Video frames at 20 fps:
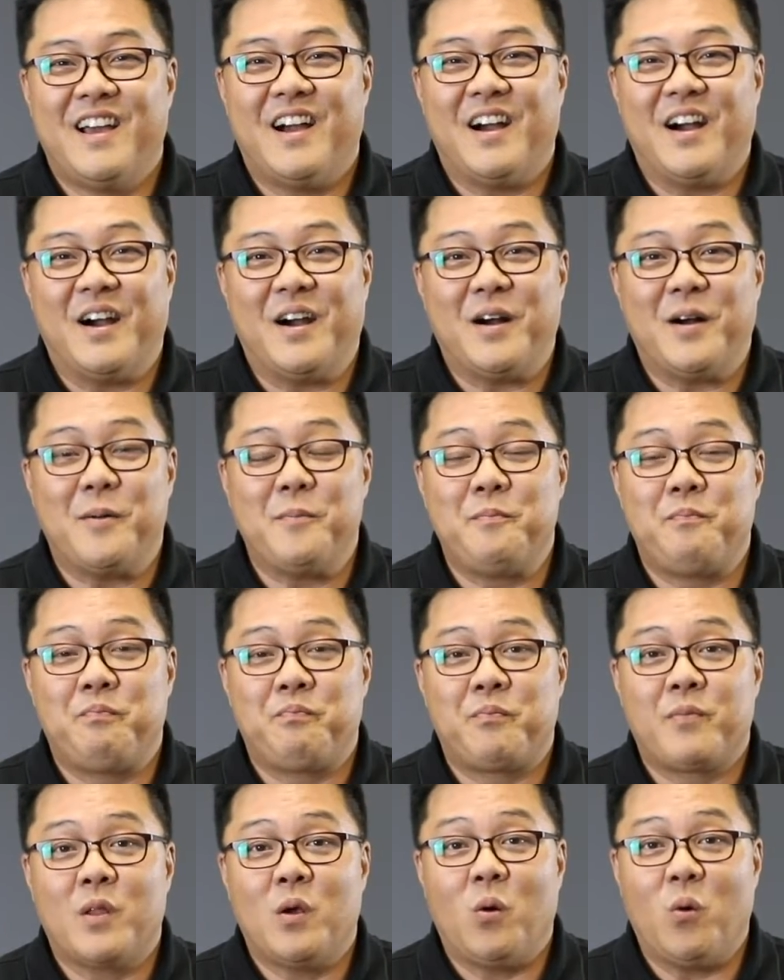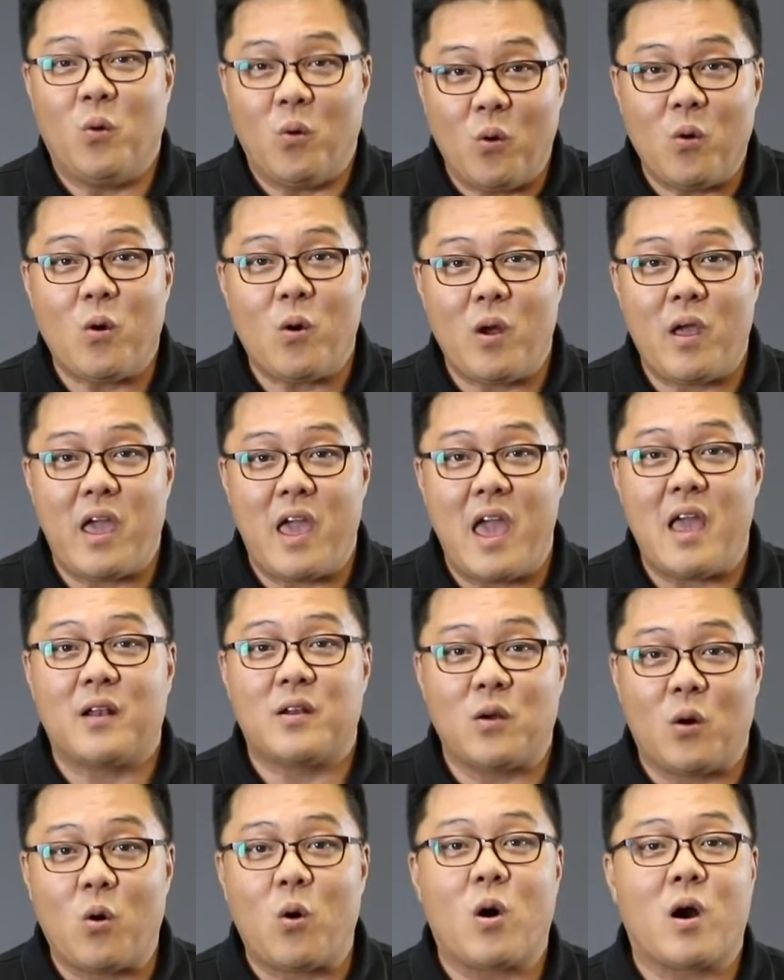
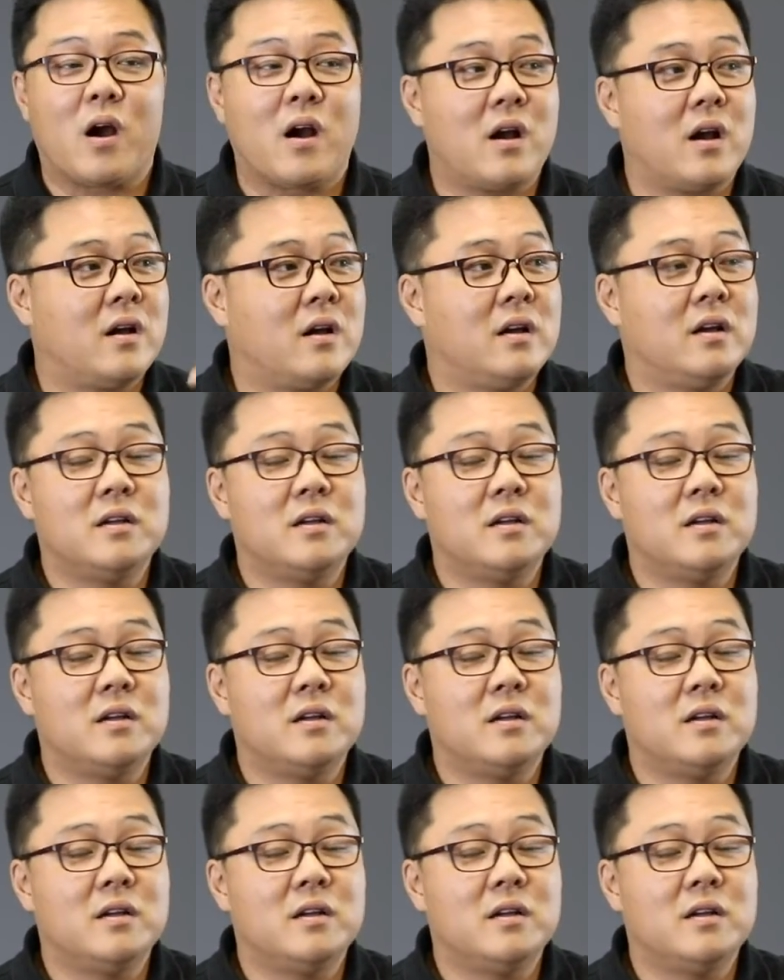And or